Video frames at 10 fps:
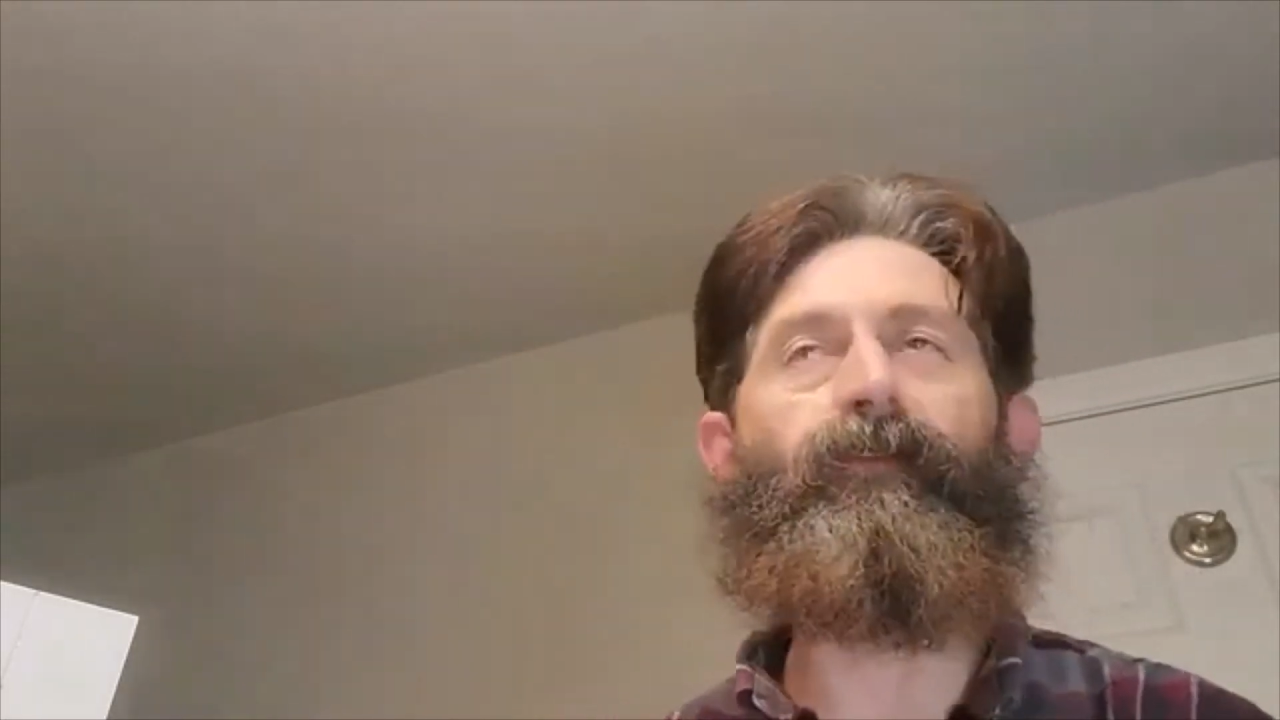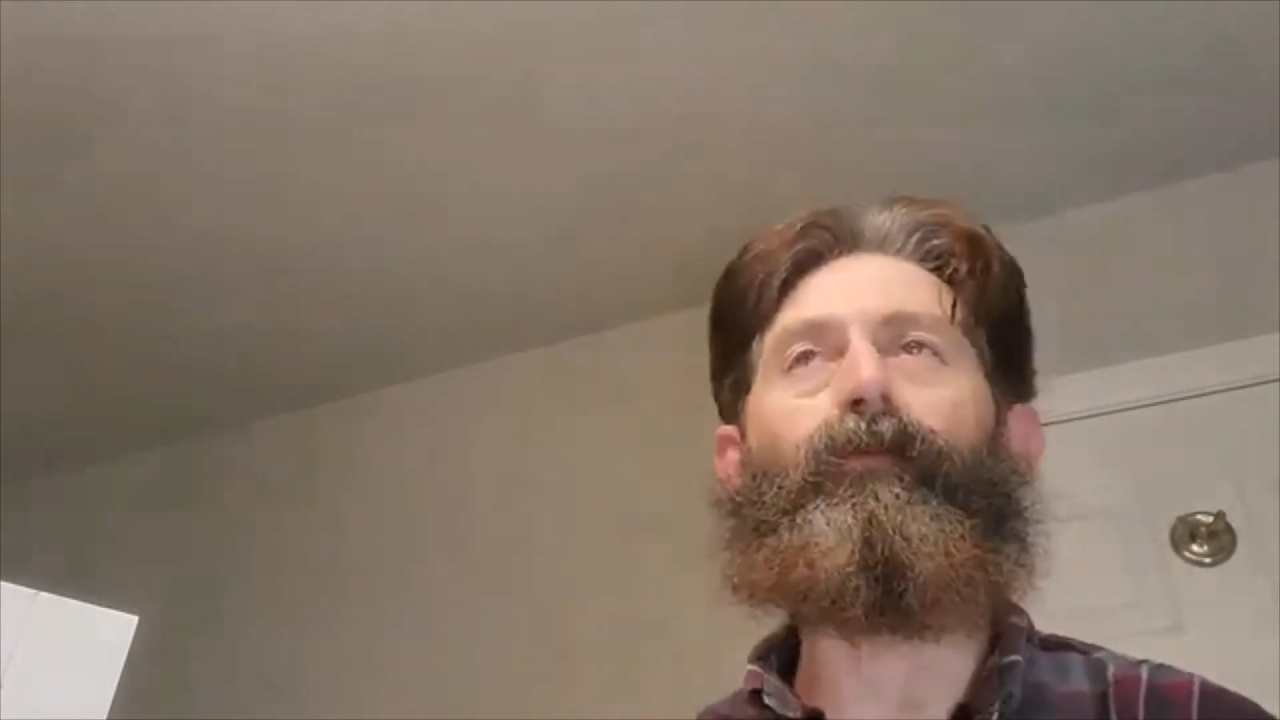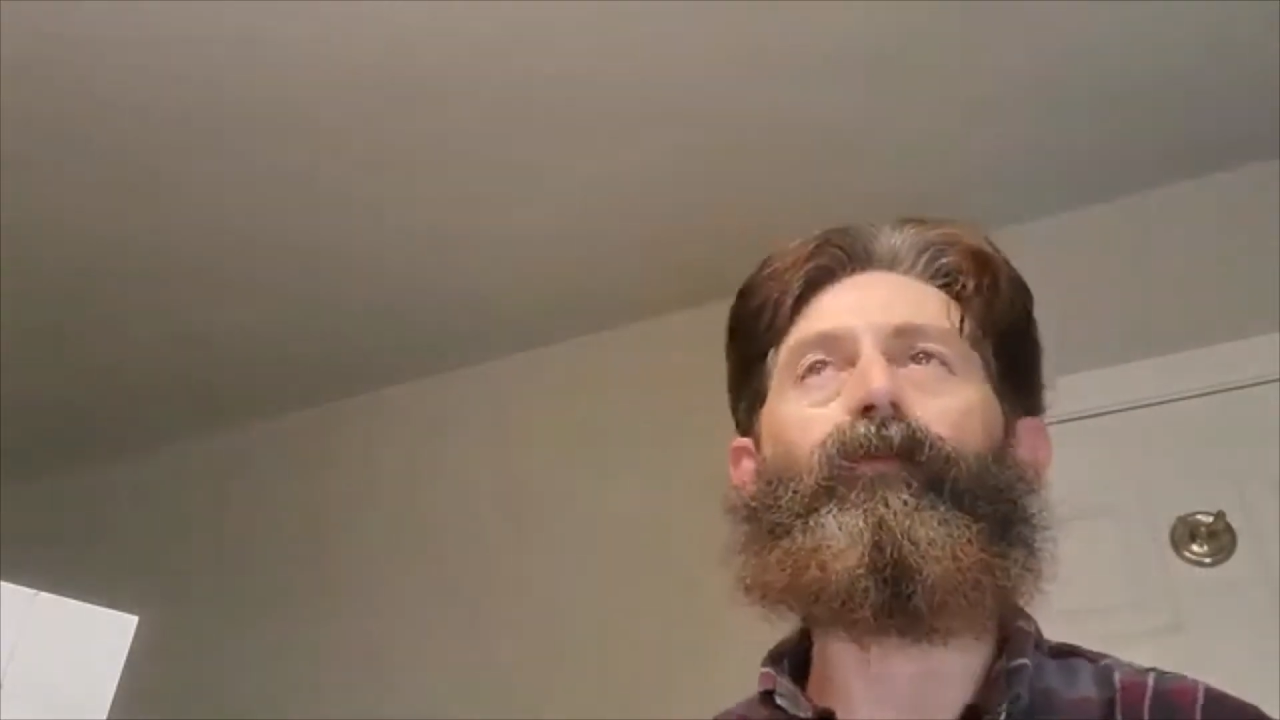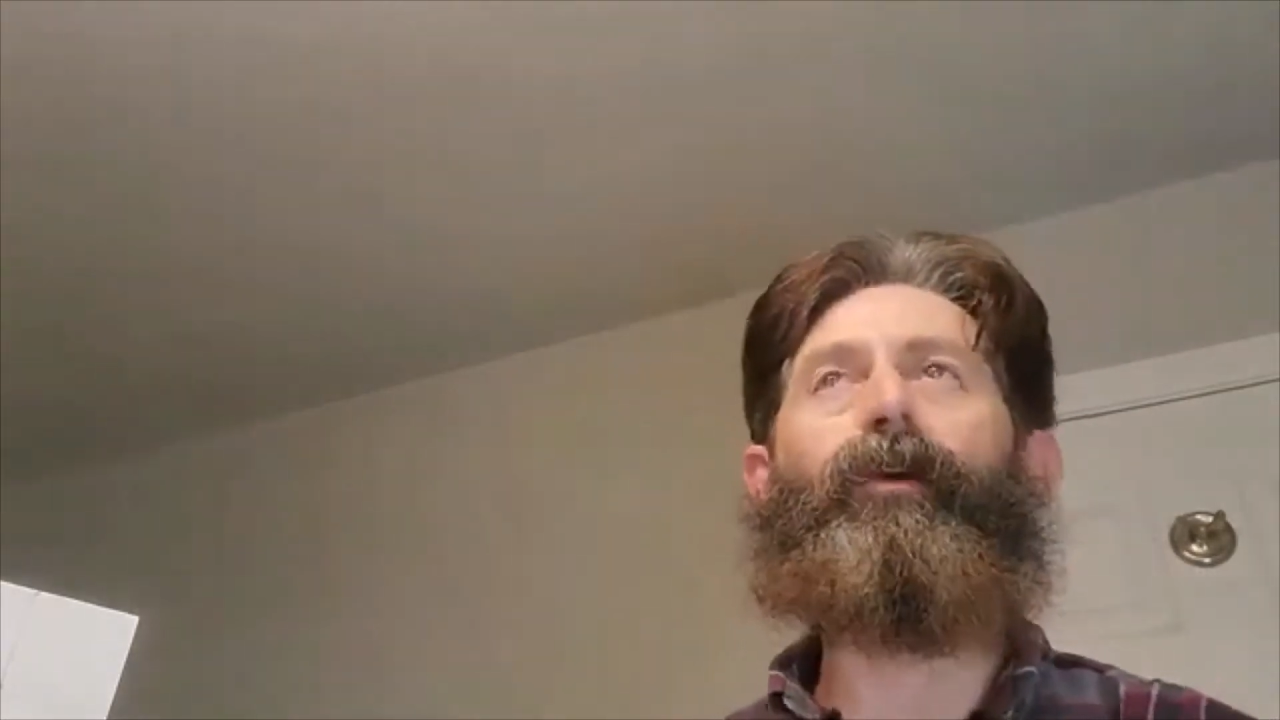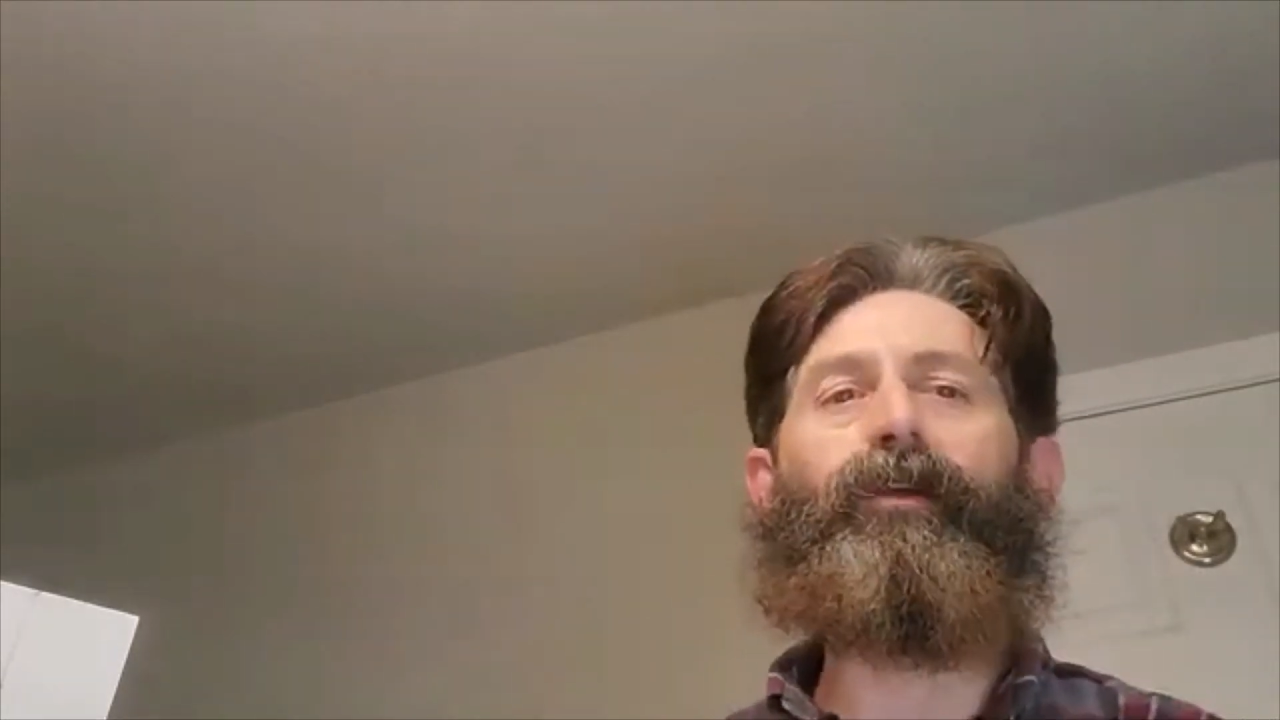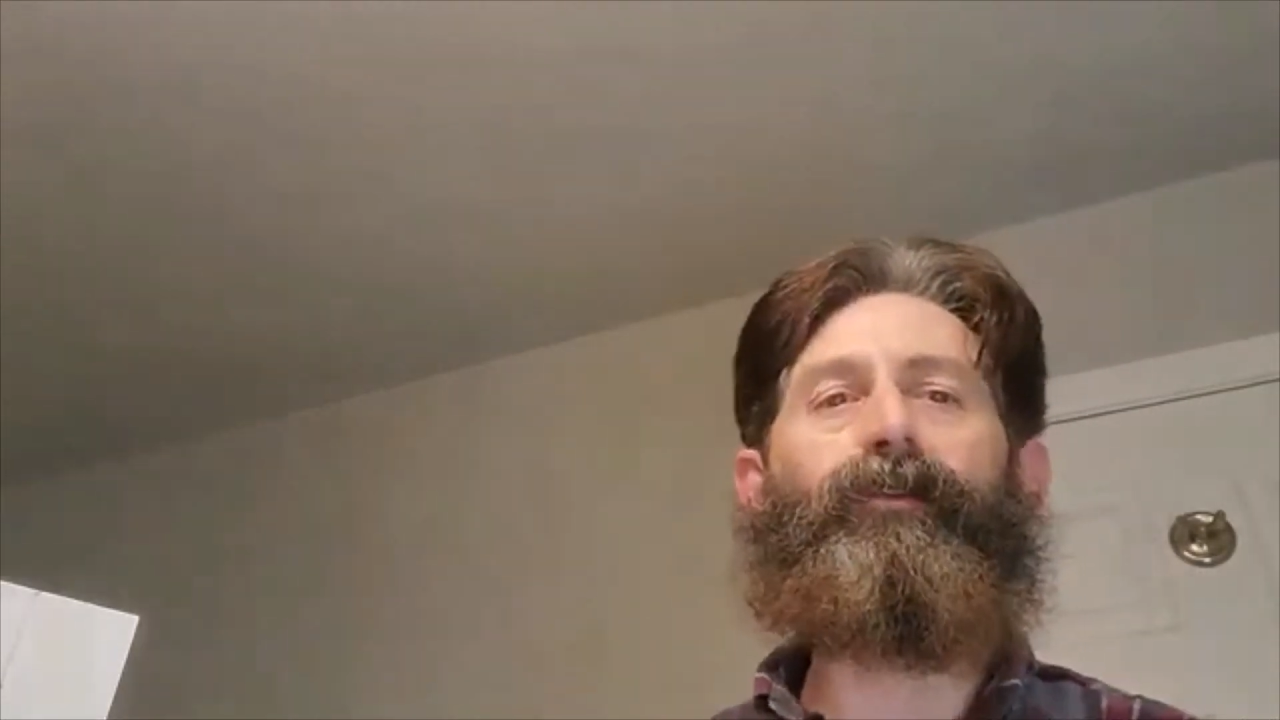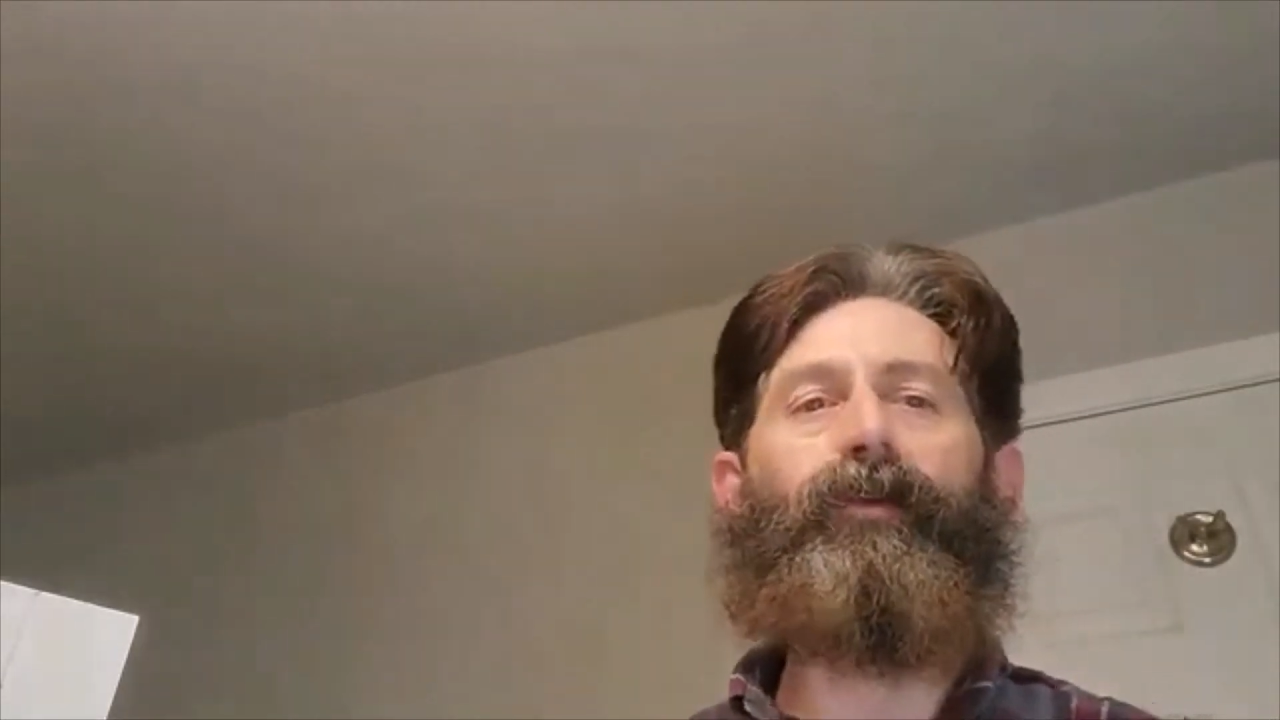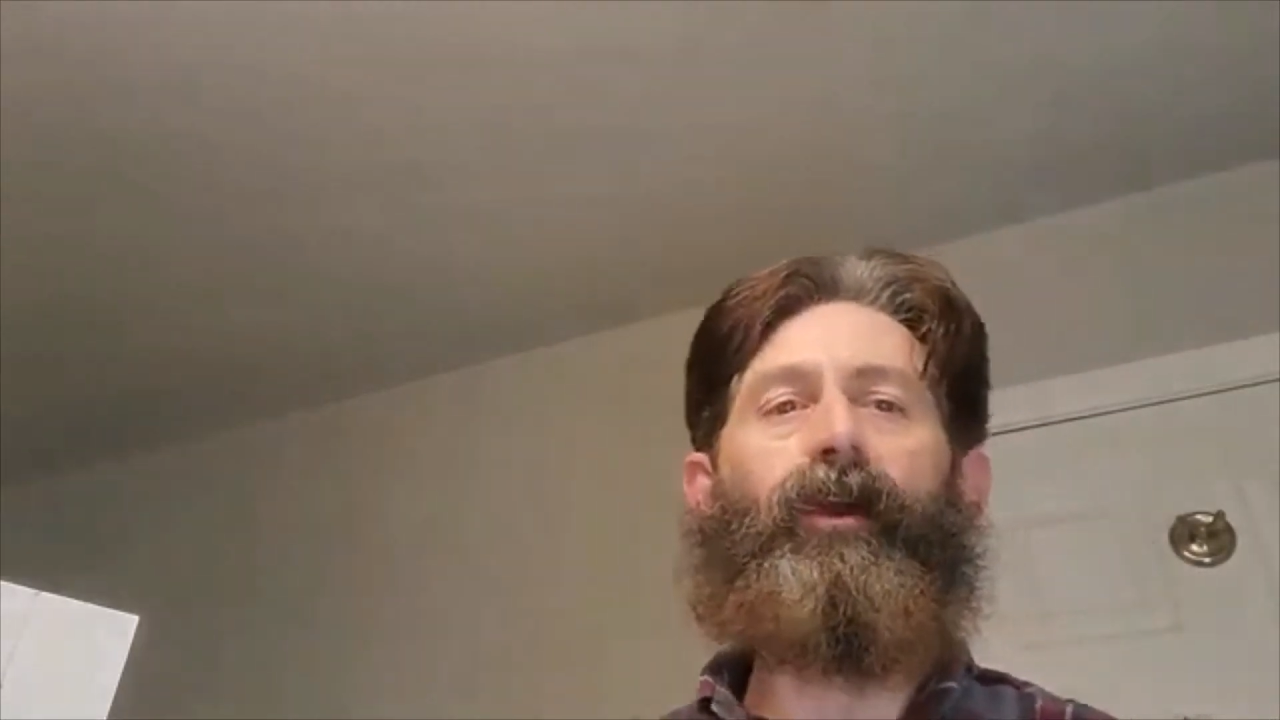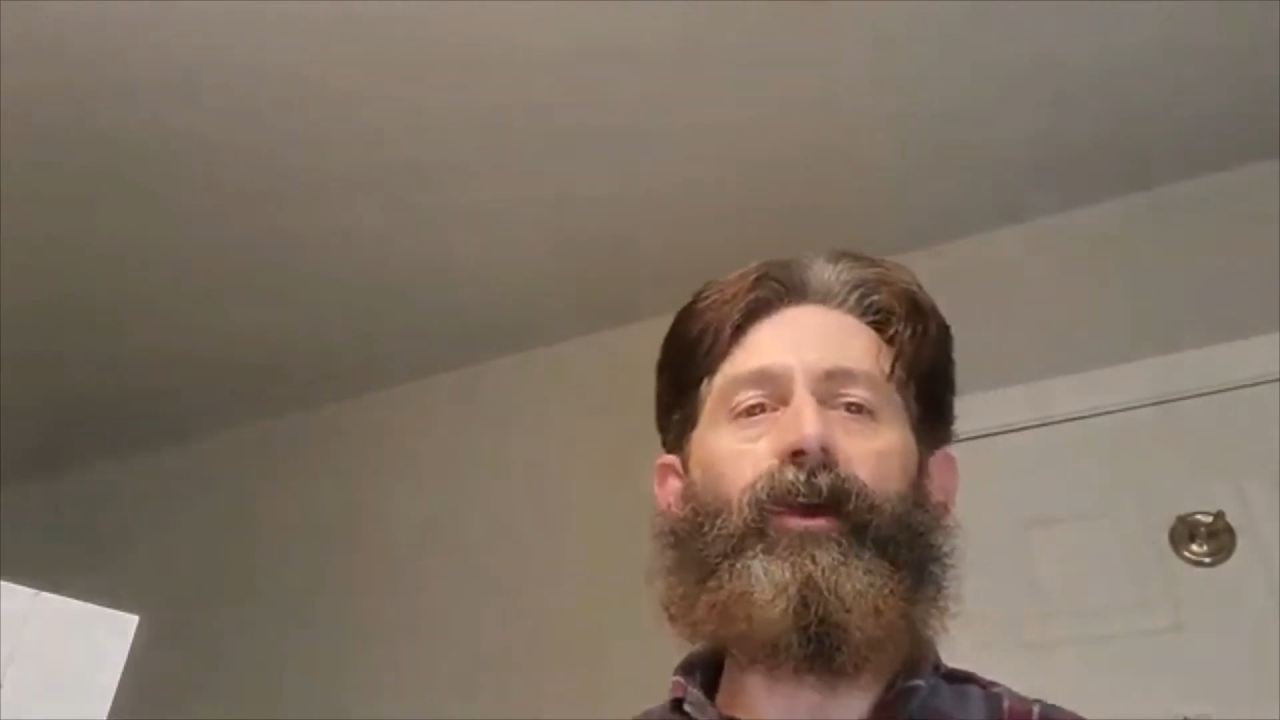it with the